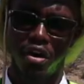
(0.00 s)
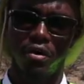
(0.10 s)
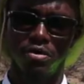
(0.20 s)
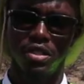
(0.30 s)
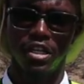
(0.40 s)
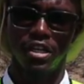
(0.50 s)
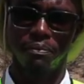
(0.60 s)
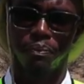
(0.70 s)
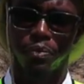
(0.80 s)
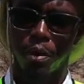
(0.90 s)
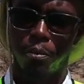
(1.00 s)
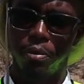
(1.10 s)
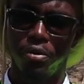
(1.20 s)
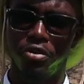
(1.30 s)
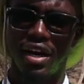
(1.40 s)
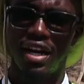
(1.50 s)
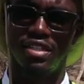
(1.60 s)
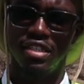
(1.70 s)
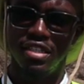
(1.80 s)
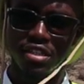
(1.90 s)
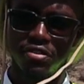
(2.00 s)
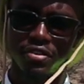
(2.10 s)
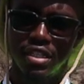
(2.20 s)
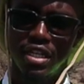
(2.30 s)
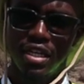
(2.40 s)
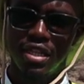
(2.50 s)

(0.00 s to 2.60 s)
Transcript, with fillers: around here. People reacting different.